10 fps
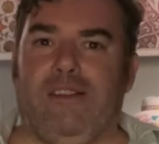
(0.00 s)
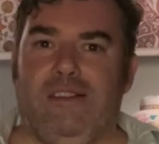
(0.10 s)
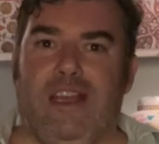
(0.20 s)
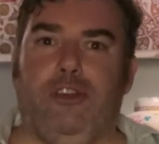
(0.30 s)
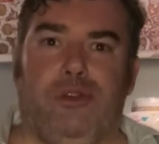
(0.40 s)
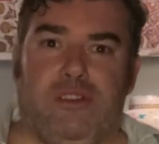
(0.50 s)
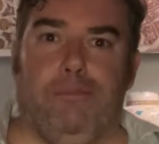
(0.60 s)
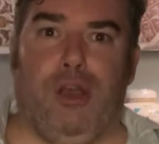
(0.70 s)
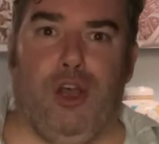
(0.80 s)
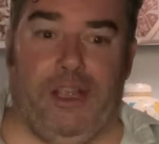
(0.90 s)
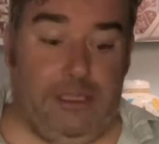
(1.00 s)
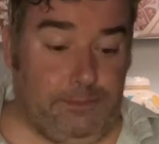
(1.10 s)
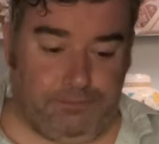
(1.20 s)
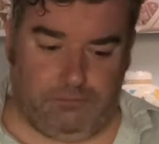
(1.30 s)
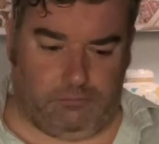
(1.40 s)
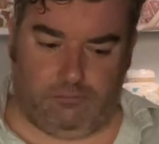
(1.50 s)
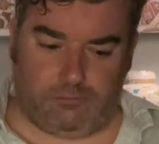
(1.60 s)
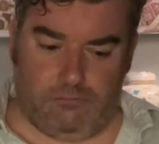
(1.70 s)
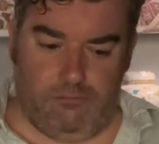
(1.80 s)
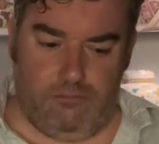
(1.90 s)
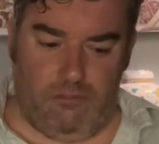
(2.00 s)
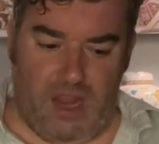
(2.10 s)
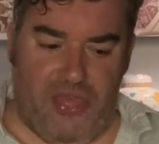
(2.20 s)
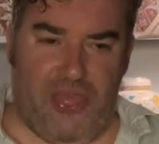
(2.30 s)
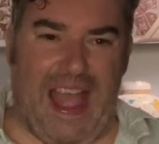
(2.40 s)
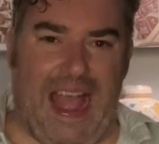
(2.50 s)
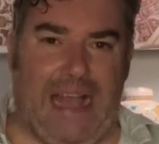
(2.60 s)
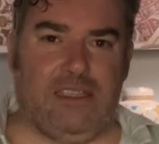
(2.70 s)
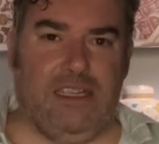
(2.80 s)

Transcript: tell you in Dubai, that is